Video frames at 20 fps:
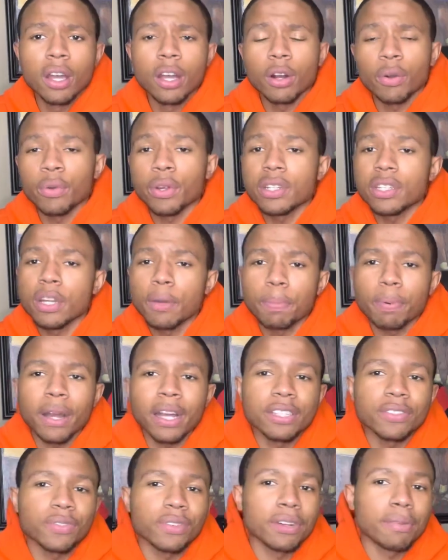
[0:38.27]
Retail
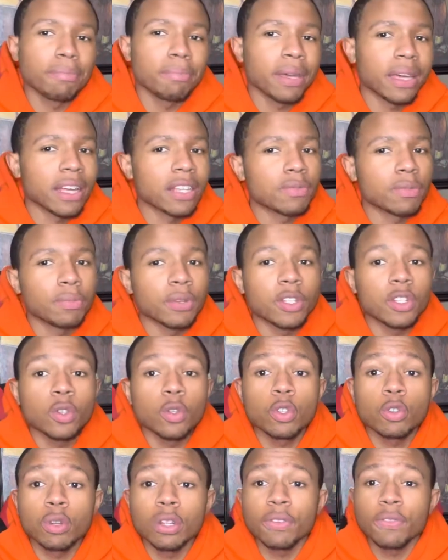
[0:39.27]
price for the men's will be
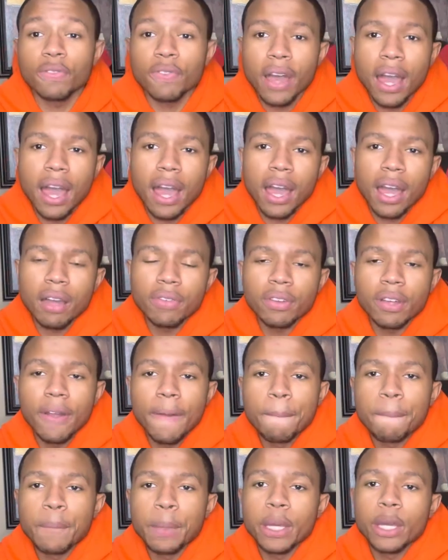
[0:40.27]

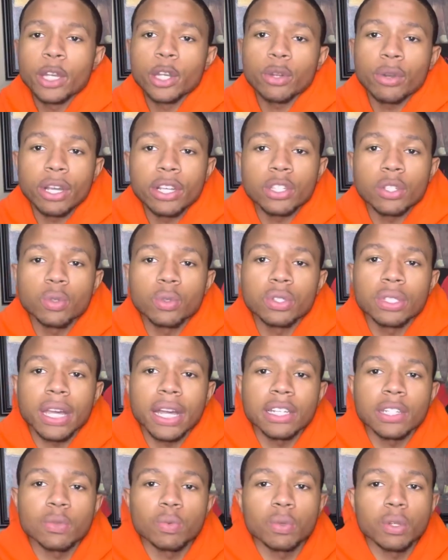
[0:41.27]
$225. Grade school
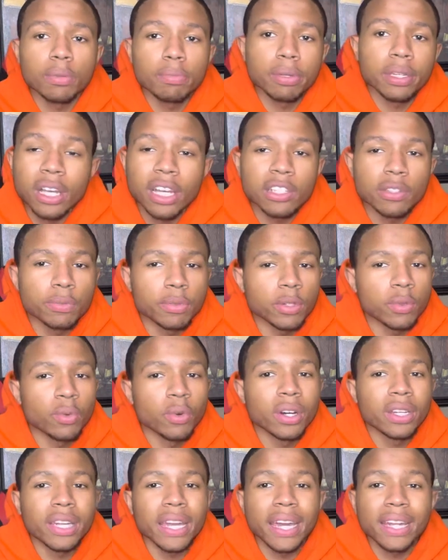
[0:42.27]
sizes will be
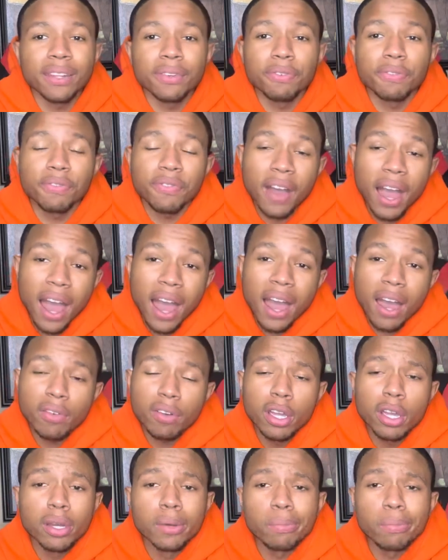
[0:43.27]
$185.